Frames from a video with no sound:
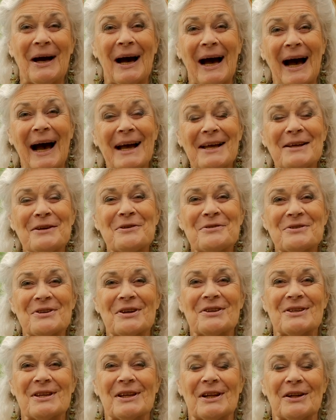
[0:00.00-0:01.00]
I used to
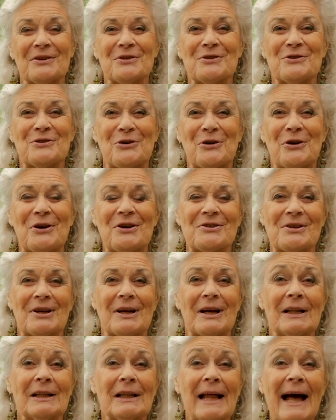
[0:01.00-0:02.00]
tell stories
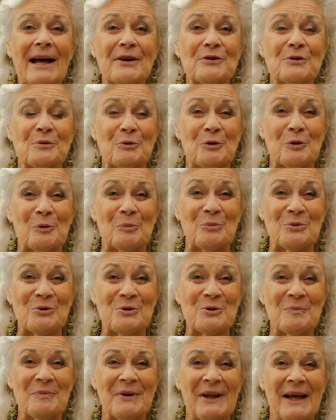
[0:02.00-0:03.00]
in
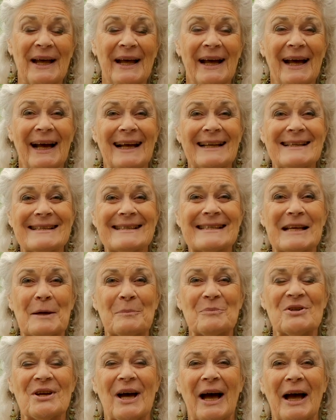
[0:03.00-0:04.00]
classrooms, and
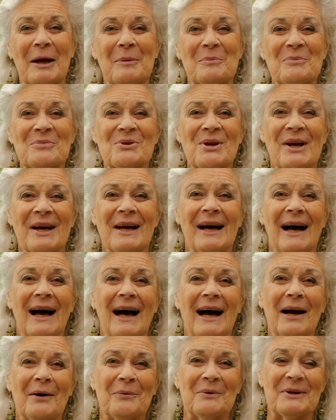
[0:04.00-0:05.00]
sometimes
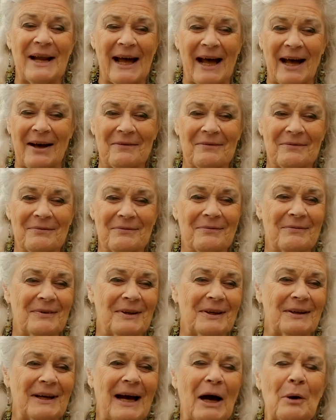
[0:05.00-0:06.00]
I would
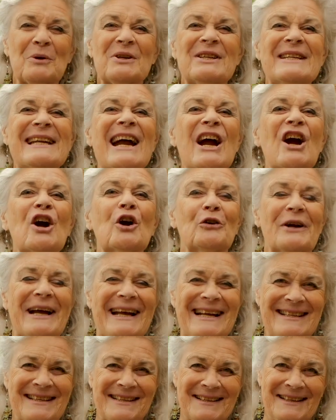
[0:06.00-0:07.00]

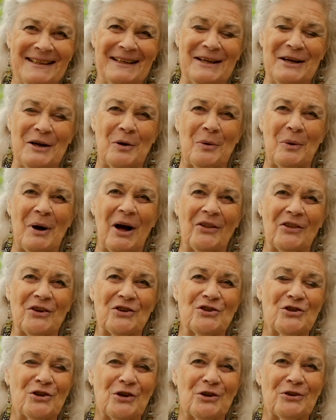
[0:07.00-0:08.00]
narrate while the
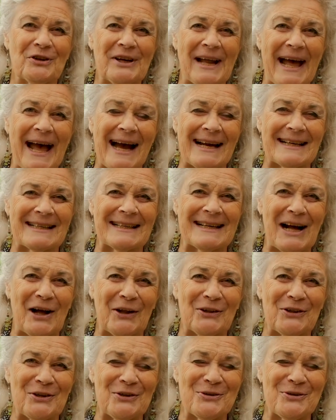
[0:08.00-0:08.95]
children acted out the